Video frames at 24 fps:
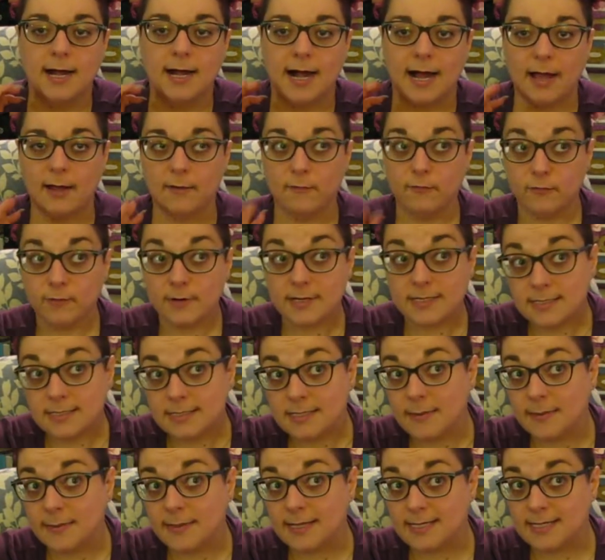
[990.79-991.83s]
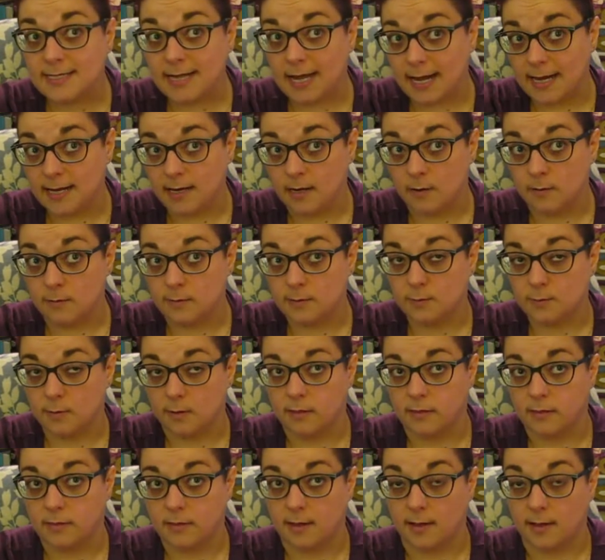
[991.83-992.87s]
I've recently been diagnosed
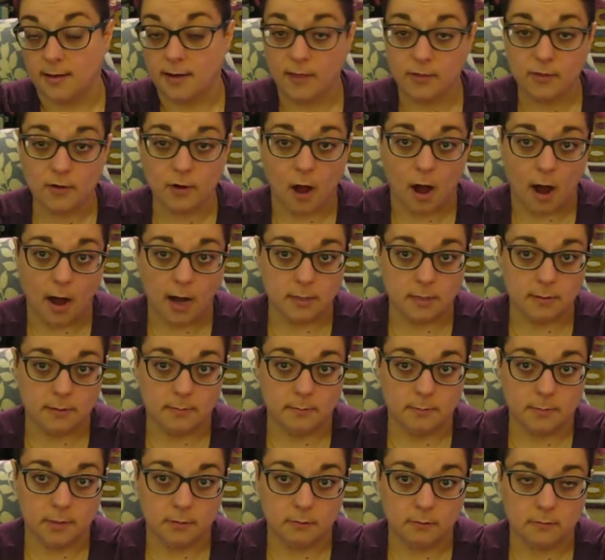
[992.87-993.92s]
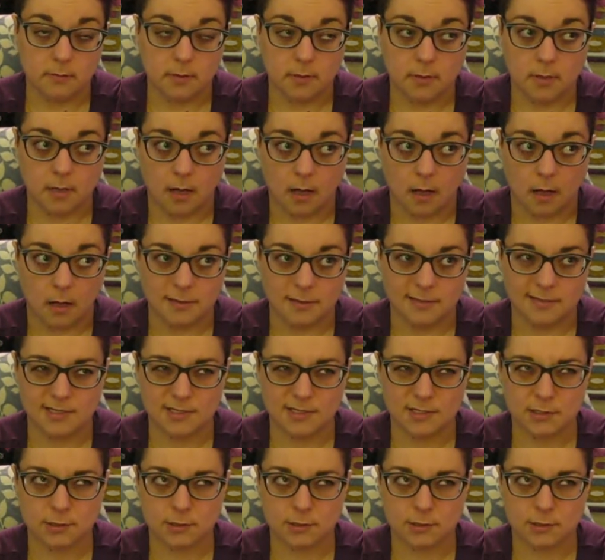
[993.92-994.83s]
with another autoimmune called